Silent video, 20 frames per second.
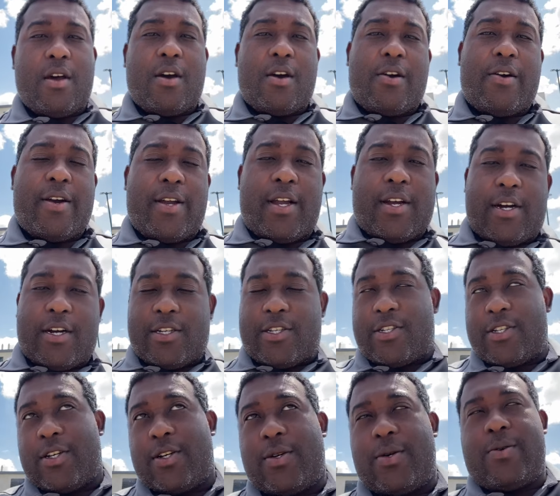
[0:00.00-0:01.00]
All right, y'all.
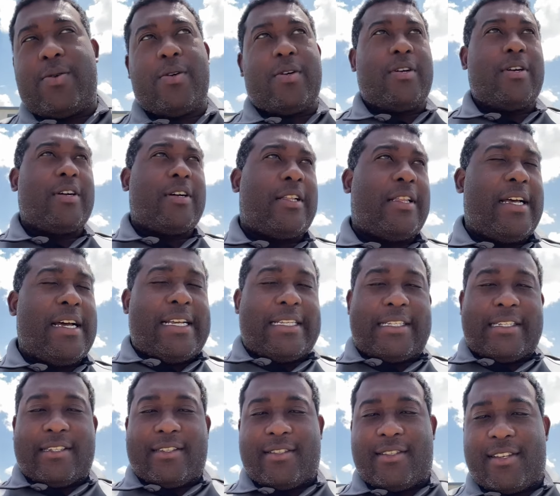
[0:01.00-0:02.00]
So
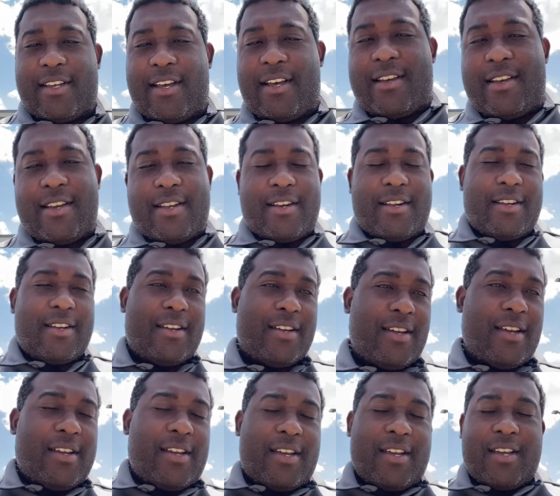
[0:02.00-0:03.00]
class is done.
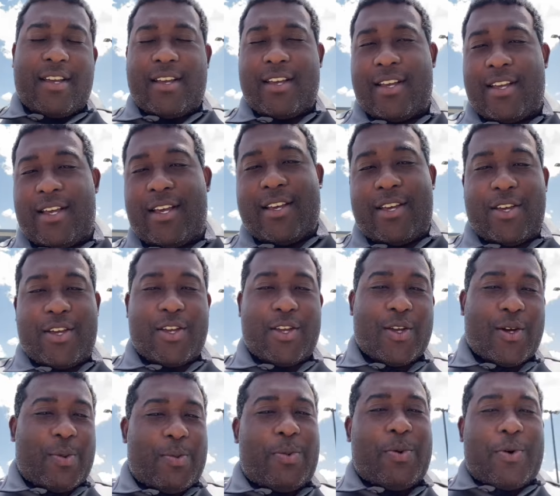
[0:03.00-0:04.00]

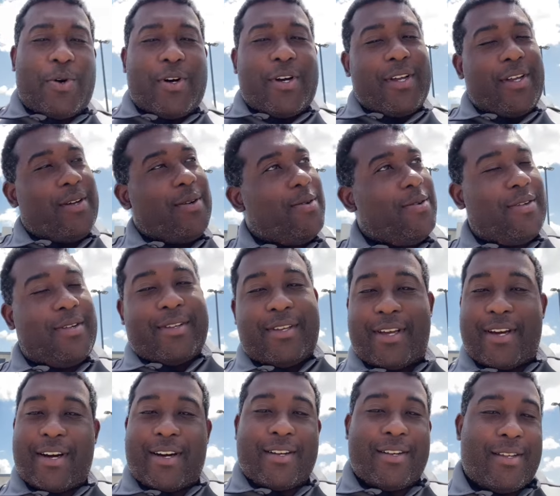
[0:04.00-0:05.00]
Your boy,
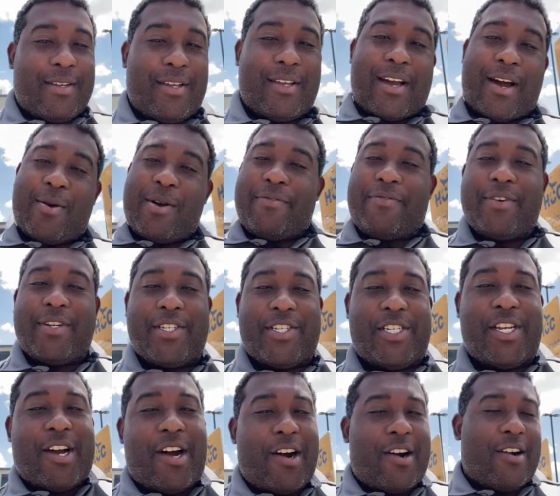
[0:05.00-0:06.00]
y'all, y'all wait for this
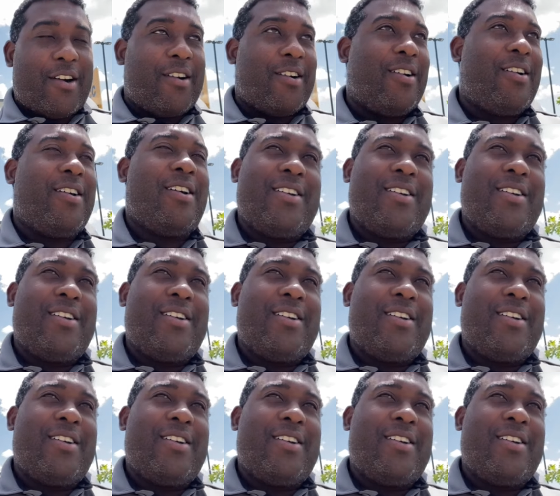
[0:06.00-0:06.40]
yard.